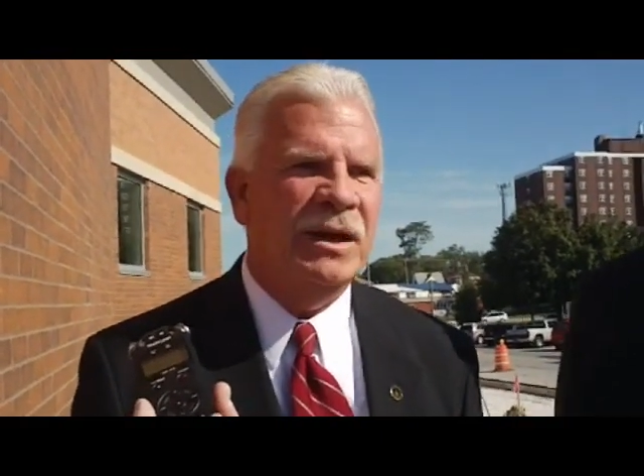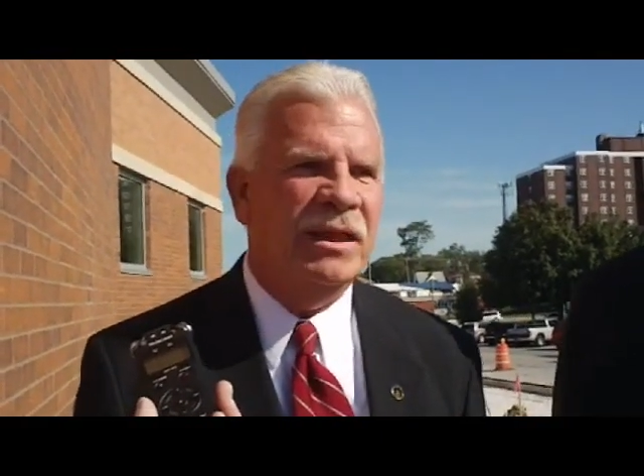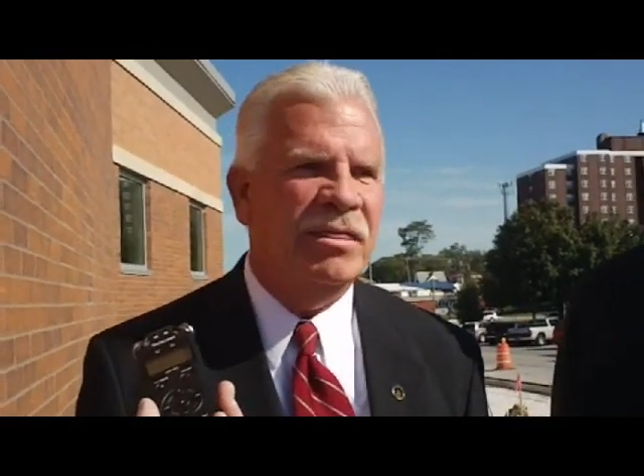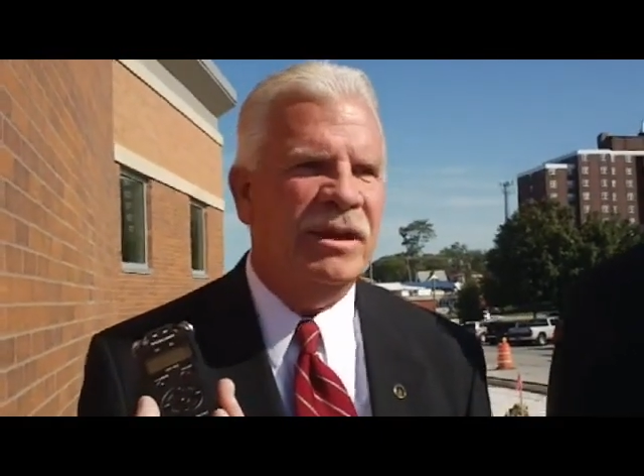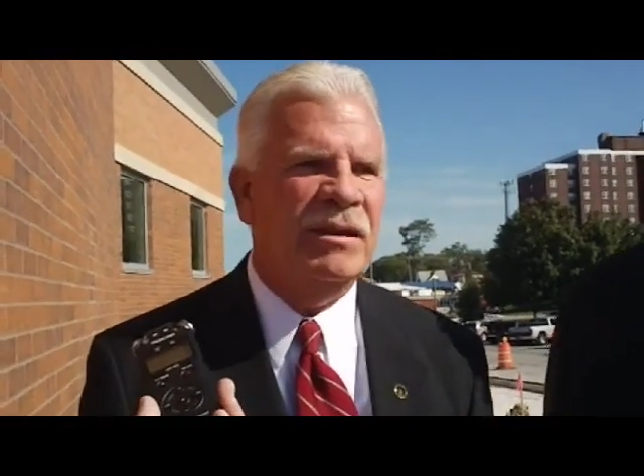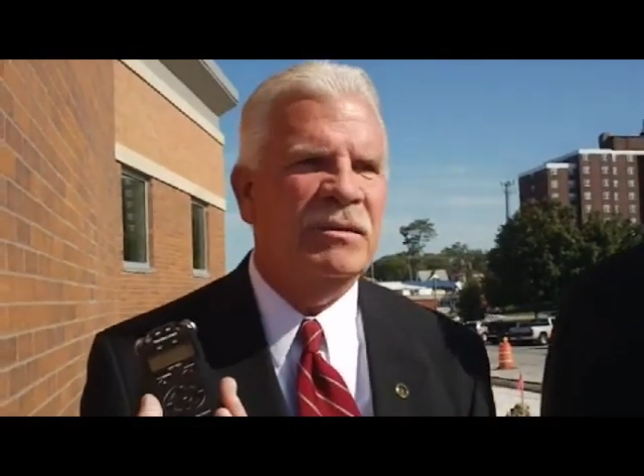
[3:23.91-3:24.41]
But
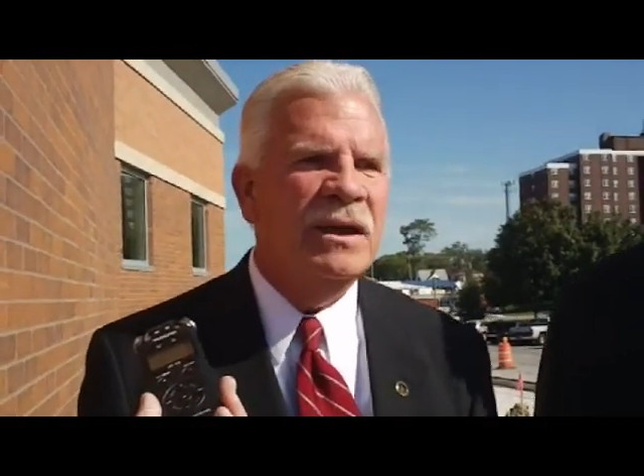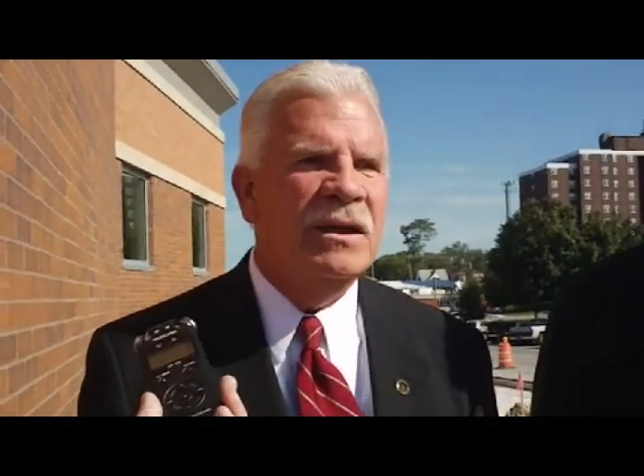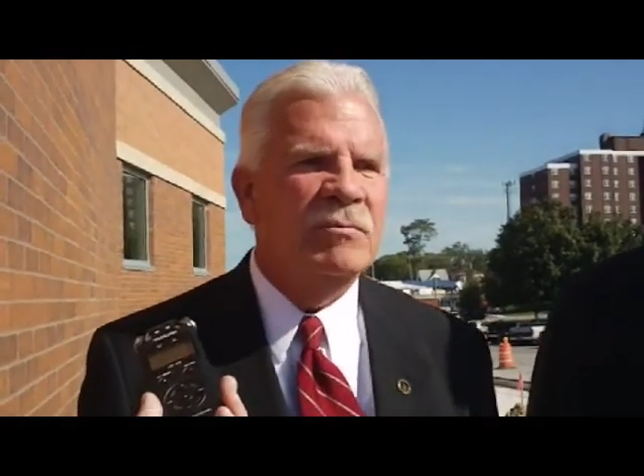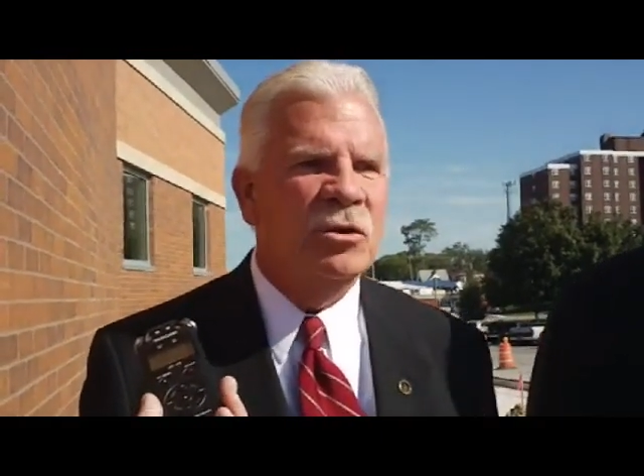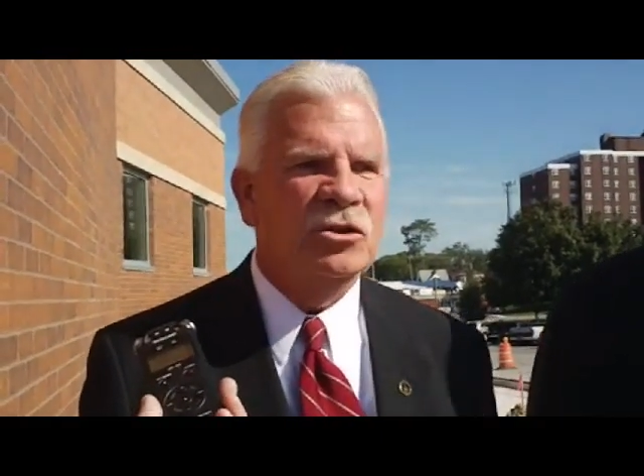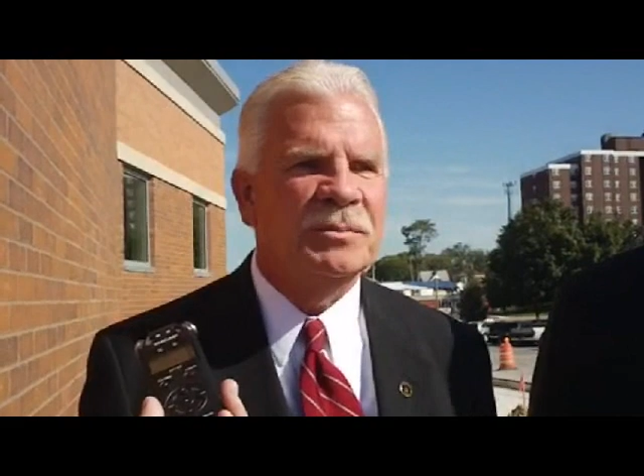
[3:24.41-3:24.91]
I think
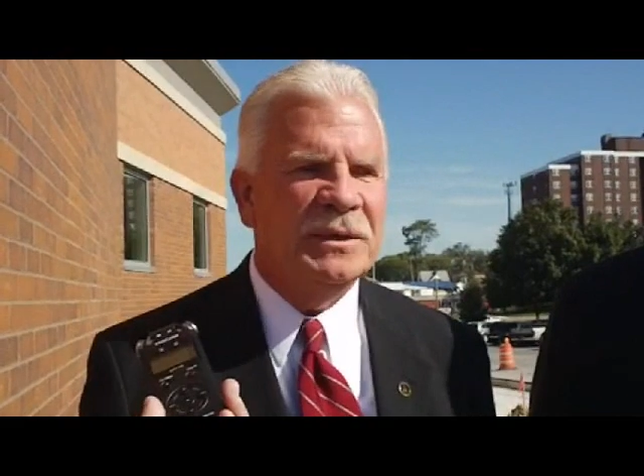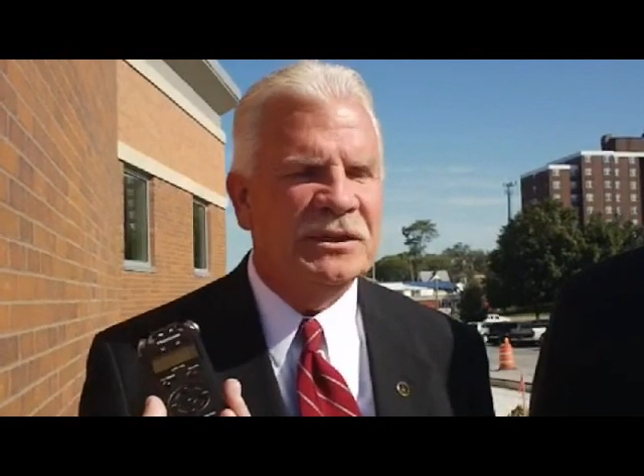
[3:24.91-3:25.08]
most